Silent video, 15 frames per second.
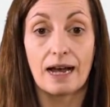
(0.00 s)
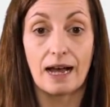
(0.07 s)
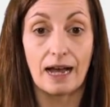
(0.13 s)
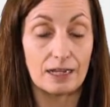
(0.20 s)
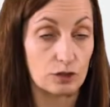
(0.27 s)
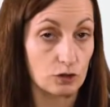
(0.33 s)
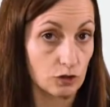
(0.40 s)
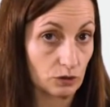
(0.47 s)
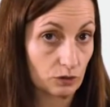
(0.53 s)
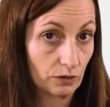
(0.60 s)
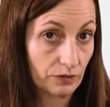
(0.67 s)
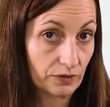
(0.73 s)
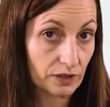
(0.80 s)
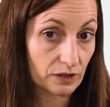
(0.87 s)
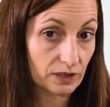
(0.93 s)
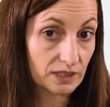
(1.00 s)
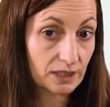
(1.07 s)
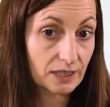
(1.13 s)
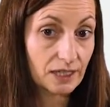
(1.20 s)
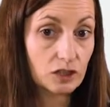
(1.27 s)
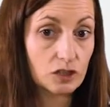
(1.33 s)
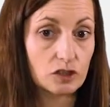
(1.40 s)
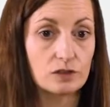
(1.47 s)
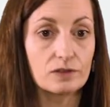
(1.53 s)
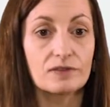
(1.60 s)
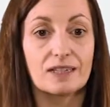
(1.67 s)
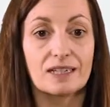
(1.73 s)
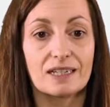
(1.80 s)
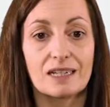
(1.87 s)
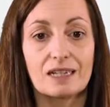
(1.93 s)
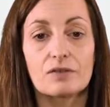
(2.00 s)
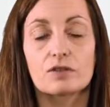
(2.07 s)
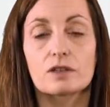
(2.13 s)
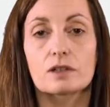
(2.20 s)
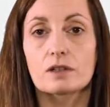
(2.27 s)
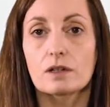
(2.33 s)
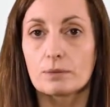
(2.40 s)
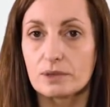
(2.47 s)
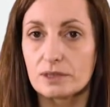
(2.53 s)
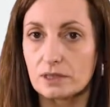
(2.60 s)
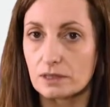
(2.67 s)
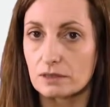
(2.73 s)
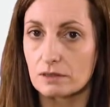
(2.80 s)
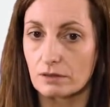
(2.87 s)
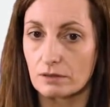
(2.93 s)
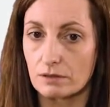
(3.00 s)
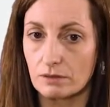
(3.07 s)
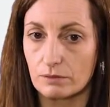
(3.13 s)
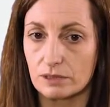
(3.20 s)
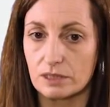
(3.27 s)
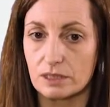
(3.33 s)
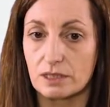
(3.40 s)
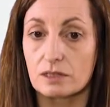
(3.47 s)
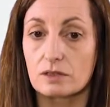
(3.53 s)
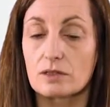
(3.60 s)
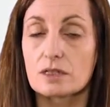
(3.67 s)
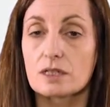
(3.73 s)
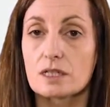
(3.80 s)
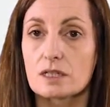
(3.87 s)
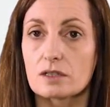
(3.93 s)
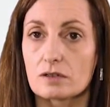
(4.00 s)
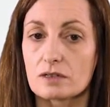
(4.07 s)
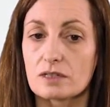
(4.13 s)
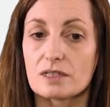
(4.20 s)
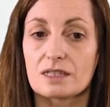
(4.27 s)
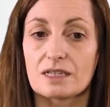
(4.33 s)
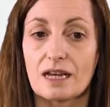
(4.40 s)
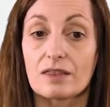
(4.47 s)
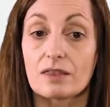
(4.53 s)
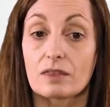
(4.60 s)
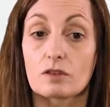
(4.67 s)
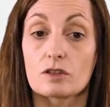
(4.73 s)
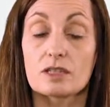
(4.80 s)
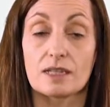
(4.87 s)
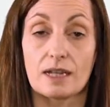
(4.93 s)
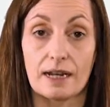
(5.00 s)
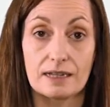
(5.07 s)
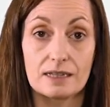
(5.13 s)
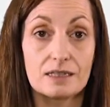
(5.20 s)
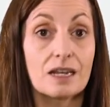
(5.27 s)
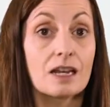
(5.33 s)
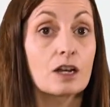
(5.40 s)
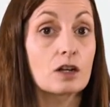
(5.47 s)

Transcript: as a geographical indication if the competent authority considers that the signs